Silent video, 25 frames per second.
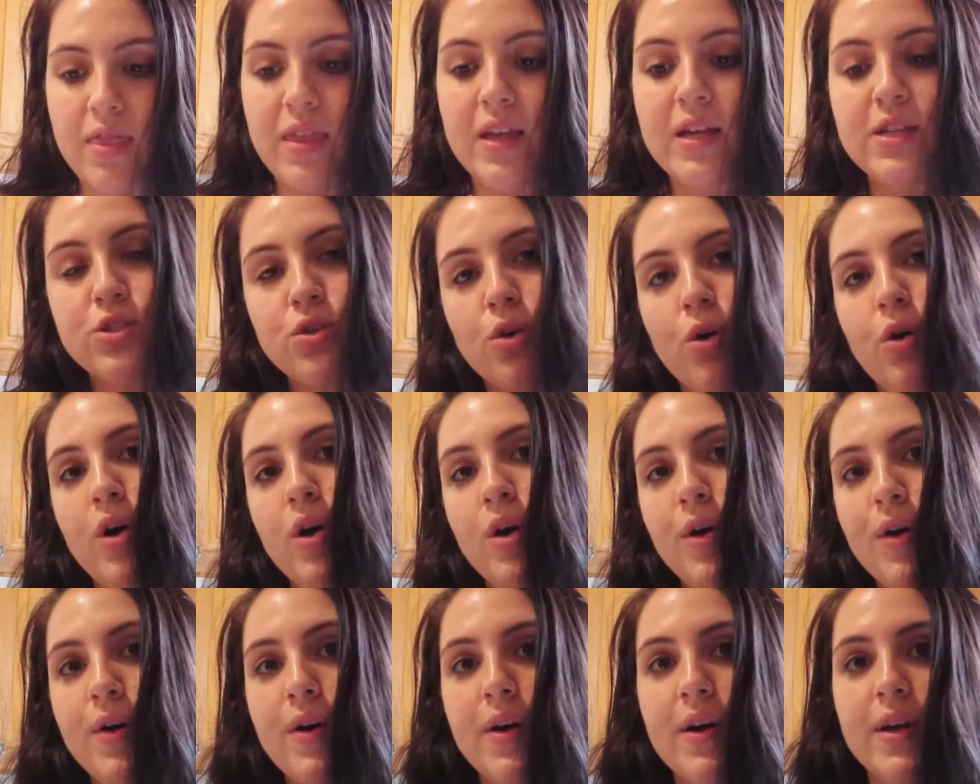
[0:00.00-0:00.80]
This
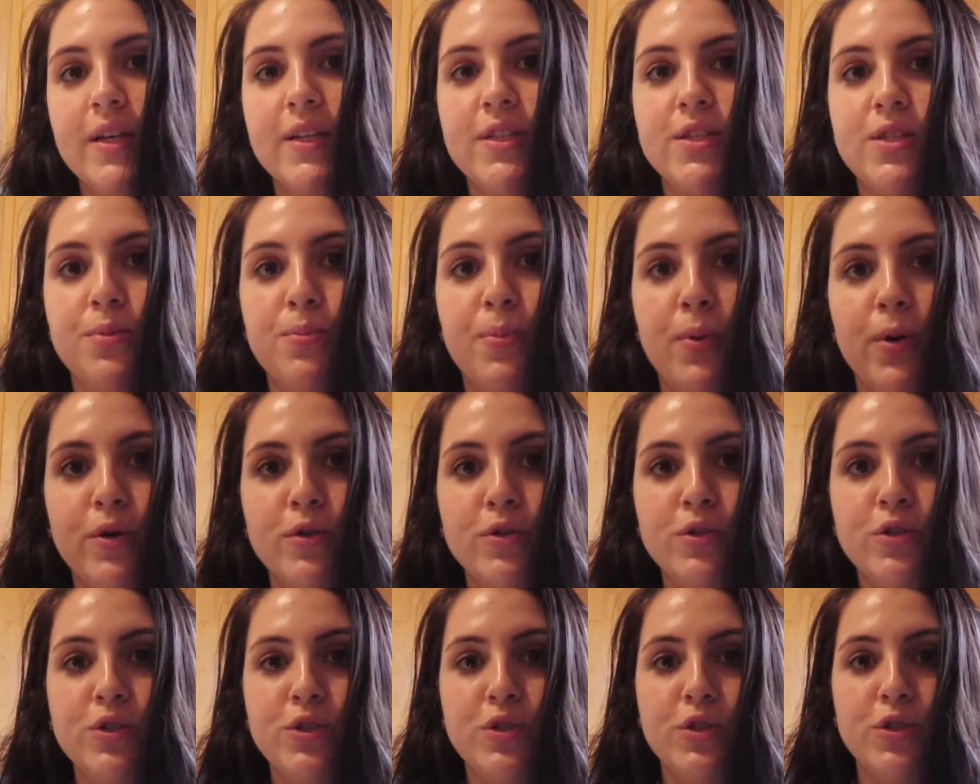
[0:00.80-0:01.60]
oil is
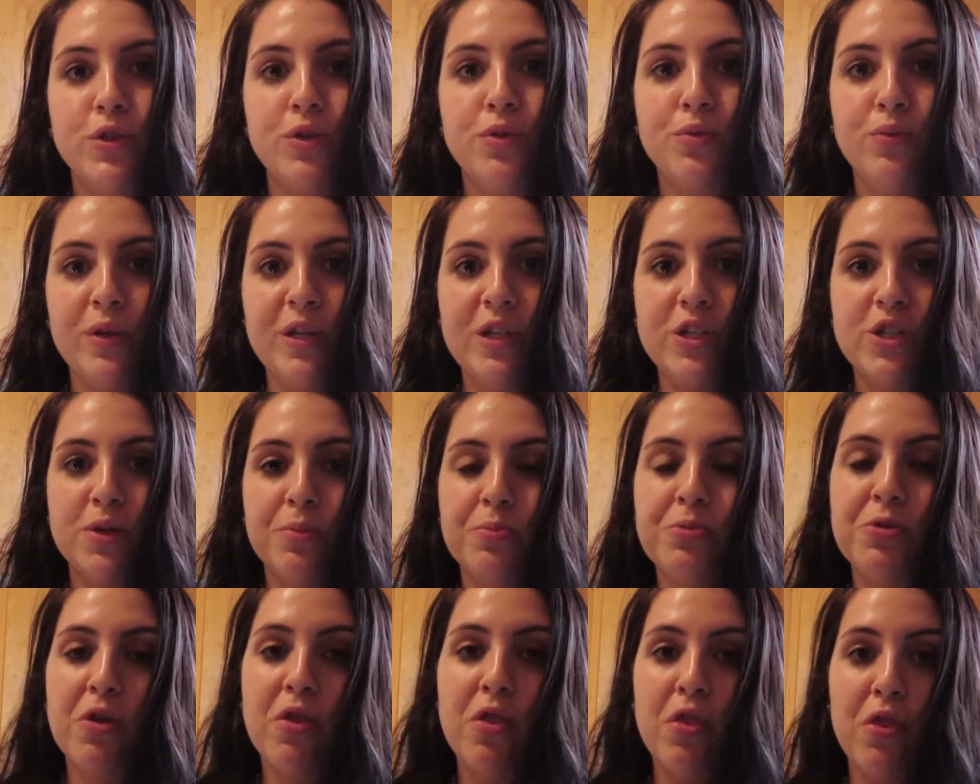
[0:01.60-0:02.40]
supposed to reach
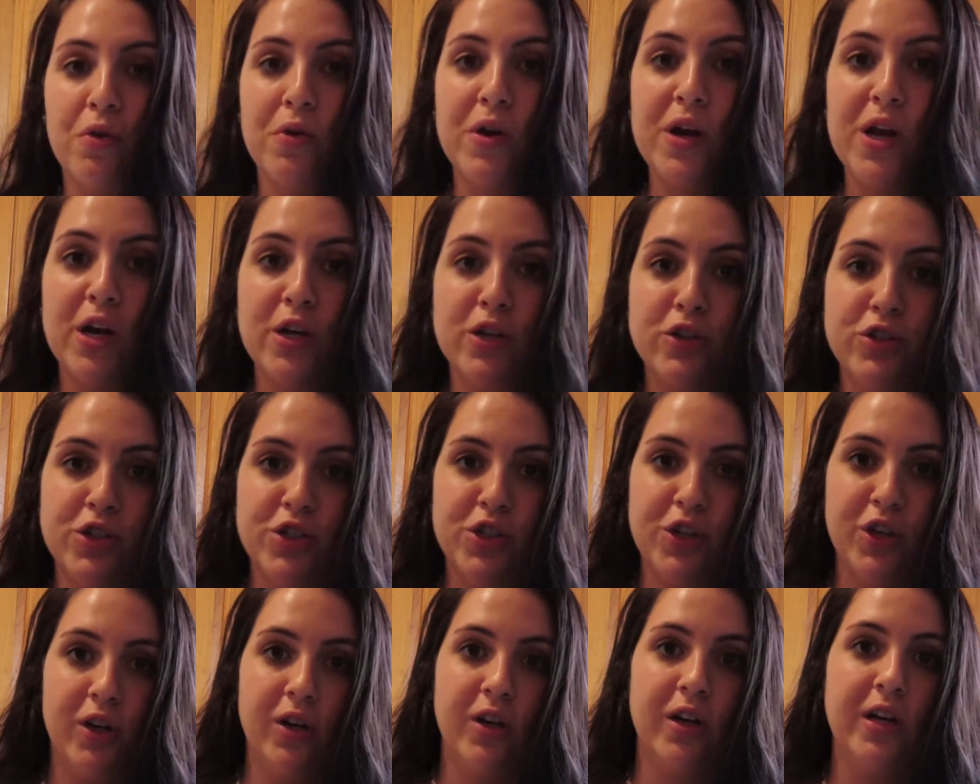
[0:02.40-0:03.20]
up to
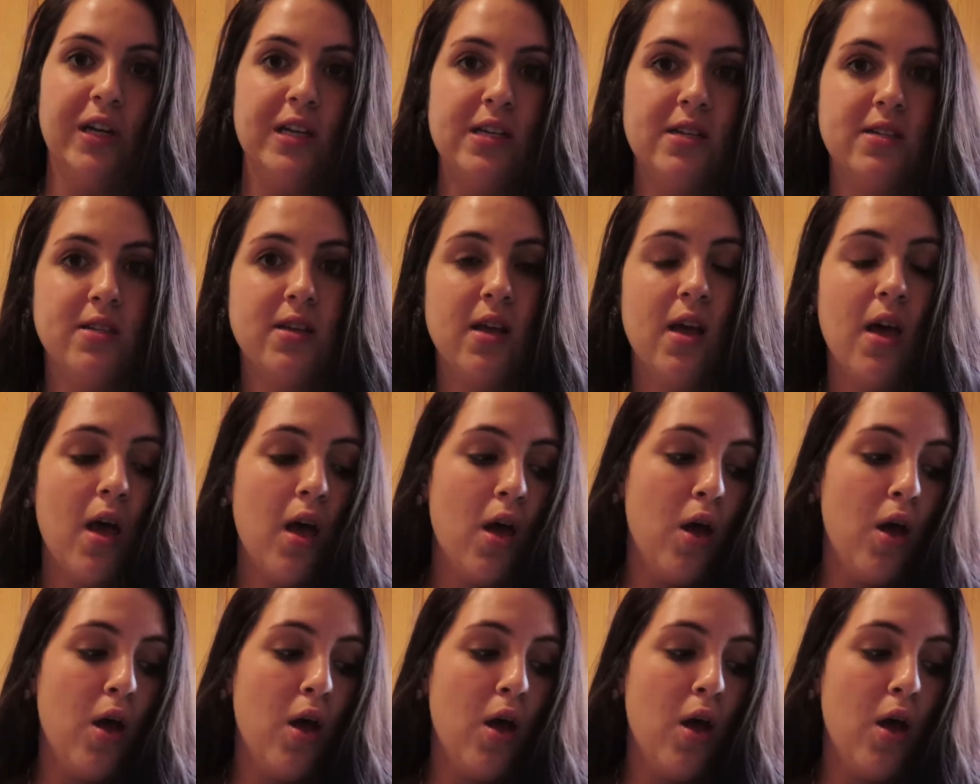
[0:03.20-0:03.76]
300 degrees,